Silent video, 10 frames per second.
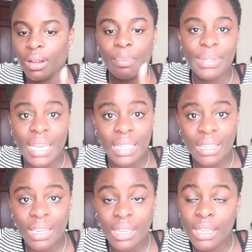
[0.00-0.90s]
update
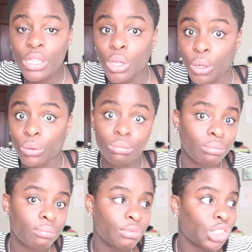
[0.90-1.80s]
thingy, so
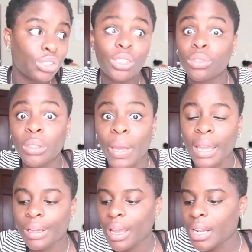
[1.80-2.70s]
just run
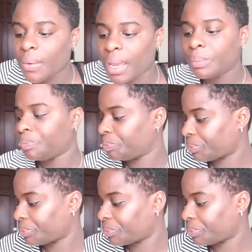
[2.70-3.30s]
away. Anyway,